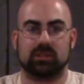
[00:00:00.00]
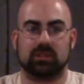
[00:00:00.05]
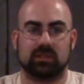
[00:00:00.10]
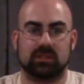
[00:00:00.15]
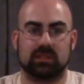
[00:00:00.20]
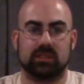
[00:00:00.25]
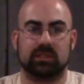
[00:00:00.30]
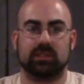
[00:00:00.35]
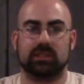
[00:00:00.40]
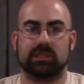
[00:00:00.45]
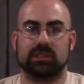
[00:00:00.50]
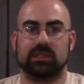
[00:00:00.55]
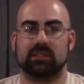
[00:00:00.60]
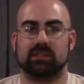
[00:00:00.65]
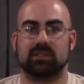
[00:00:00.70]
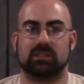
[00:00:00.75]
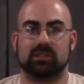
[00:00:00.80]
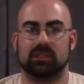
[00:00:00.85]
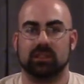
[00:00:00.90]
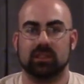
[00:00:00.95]

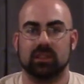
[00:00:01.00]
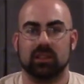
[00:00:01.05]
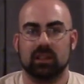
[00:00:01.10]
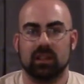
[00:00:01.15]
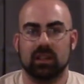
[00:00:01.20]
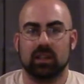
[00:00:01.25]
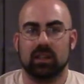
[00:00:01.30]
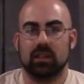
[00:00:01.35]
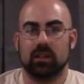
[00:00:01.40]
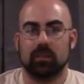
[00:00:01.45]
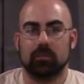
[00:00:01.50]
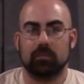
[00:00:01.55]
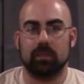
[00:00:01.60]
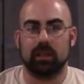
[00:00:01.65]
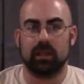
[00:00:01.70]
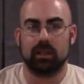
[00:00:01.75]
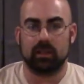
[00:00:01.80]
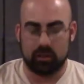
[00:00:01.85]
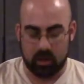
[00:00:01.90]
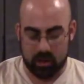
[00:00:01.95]
series
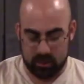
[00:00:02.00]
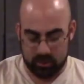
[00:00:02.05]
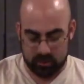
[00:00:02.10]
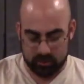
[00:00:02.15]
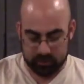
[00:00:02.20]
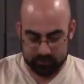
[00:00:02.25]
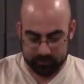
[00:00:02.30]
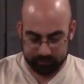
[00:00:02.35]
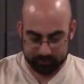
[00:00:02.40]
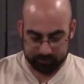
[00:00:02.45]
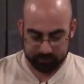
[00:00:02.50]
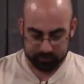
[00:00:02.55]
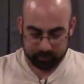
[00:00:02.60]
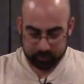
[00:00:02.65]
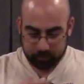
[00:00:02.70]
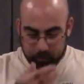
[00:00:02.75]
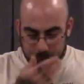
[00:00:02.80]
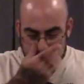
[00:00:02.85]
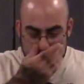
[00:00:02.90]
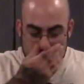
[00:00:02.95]
meat grinder.
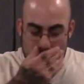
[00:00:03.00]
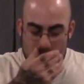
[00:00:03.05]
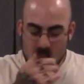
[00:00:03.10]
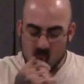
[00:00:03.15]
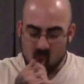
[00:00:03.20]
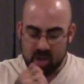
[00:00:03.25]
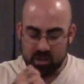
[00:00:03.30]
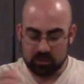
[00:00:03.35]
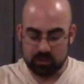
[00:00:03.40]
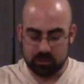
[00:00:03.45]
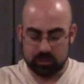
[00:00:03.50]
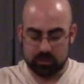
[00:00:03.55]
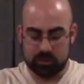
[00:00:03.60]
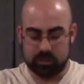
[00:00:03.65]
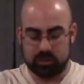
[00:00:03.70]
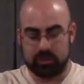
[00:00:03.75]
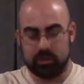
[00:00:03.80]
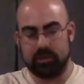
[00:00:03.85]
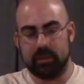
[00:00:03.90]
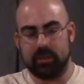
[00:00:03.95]
Alright, so it's
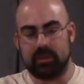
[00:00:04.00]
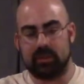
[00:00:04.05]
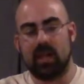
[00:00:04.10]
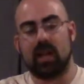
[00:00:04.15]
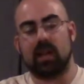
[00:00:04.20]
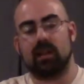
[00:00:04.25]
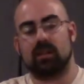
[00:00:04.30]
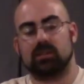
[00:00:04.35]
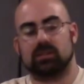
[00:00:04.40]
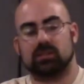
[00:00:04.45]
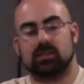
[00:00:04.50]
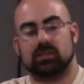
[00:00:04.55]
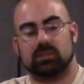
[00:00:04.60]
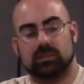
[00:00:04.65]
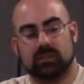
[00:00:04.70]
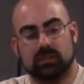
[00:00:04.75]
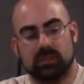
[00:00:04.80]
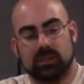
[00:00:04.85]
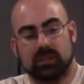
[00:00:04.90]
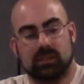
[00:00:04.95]
3000
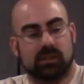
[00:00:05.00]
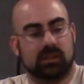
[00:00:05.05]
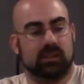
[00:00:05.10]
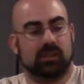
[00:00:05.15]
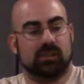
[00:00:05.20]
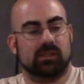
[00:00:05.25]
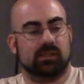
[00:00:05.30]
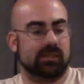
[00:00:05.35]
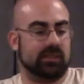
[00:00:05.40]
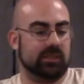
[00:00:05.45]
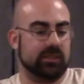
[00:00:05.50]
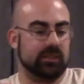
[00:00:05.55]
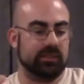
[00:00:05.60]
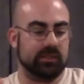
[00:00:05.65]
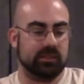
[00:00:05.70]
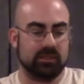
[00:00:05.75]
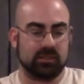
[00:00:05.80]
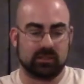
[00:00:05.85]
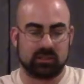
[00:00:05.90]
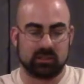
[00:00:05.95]

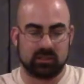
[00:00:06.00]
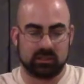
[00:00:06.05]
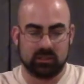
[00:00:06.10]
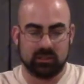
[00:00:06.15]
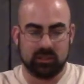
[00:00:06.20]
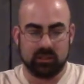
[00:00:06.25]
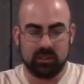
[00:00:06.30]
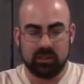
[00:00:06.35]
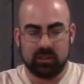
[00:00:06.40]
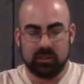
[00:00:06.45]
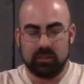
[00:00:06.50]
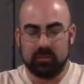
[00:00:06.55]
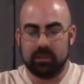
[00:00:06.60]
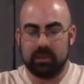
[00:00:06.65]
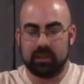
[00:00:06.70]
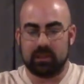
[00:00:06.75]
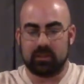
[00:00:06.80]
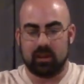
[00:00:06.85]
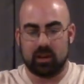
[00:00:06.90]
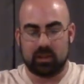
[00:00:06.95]
series
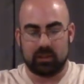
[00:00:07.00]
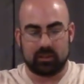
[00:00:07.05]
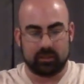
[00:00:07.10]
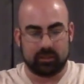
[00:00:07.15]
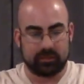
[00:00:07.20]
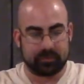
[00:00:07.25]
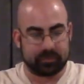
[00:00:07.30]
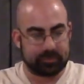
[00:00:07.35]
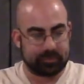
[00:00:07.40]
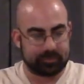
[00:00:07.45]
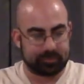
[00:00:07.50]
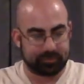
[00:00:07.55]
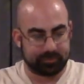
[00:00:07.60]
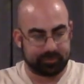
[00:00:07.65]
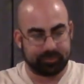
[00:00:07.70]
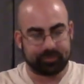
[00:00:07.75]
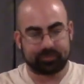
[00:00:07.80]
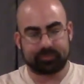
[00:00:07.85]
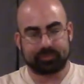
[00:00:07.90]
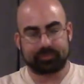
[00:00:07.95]
meat grinder.
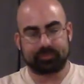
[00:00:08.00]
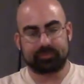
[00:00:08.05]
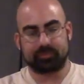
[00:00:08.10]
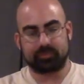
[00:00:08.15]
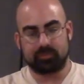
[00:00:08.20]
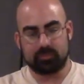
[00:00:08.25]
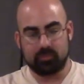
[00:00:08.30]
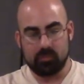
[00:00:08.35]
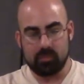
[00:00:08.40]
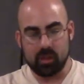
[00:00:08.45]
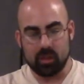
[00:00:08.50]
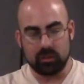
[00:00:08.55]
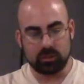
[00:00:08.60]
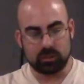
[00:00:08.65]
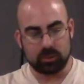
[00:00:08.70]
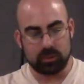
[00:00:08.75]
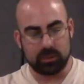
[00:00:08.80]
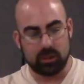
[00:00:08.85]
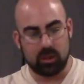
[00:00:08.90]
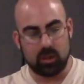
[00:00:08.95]

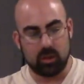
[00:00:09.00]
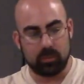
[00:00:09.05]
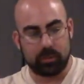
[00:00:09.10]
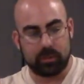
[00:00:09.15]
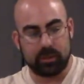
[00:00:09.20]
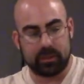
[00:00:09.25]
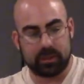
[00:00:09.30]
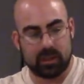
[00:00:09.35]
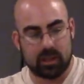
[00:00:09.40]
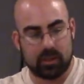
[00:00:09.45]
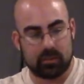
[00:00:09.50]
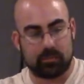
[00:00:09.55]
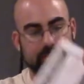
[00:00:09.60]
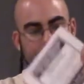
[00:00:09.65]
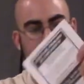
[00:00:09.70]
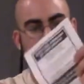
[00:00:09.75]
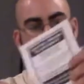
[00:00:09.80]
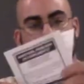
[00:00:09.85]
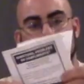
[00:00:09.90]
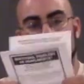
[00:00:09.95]
So we're going to open it up.
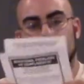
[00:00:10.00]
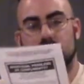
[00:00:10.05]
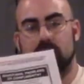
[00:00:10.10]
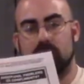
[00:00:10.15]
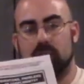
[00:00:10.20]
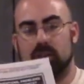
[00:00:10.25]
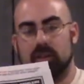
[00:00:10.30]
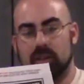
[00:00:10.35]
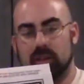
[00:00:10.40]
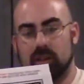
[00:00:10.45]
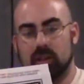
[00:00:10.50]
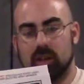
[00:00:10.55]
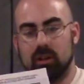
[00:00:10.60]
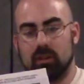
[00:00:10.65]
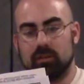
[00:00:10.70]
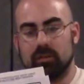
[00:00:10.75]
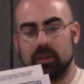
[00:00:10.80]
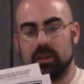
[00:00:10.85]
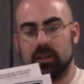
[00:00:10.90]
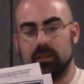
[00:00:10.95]

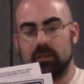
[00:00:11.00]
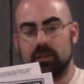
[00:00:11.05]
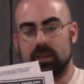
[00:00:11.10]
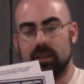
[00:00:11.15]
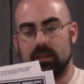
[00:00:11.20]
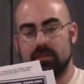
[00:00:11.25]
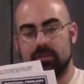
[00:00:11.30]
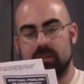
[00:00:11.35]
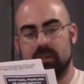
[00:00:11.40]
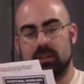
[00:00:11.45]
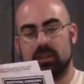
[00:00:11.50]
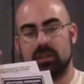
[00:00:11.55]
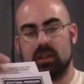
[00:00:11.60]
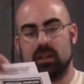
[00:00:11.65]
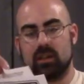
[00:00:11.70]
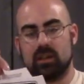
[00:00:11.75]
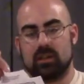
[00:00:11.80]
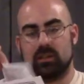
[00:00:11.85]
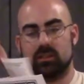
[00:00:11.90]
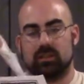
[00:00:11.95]
Already we have the
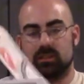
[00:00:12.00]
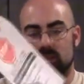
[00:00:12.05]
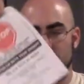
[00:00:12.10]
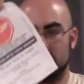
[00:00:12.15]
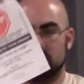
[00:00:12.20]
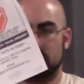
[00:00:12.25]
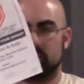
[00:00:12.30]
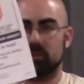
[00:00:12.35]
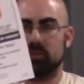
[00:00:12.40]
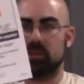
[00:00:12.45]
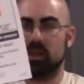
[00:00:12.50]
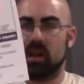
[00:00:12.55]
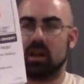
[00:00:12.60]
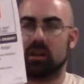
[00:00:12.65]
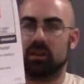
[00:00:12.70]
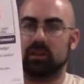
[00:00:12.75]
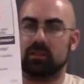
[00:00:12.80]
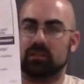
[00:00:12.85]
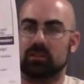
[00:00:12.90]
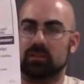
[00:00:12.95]
do
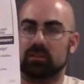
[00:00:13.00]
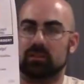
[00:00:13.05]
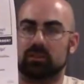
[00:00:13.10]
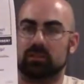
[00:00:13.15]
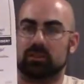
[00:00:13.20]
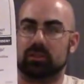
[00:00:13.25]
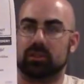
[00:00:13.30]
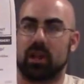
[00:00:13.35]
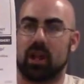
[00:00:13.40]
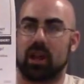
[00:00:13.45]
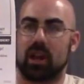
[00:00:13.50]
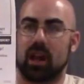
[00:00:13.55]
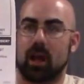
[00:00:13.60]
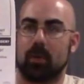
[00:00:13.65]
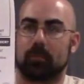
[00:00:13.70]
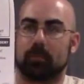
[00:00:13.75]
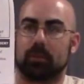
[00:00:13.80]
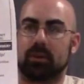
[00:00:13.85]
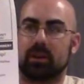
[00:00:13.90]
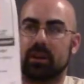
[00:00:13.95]
not
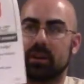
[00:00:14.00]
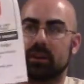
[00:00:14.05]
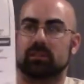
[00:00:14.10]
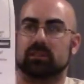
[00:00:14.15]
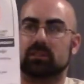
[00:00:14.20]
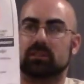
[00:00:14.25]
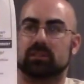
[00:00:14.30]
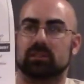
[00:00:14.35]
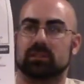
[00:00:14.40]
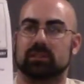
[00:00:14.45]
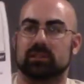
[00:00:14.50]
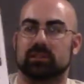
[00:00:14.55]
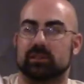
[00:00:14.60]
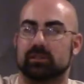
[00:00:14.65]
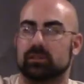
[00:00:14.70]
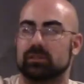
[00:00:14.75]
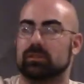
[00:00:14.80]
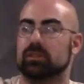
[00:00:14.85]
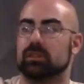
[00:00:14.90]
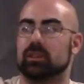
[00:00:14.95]
operate until you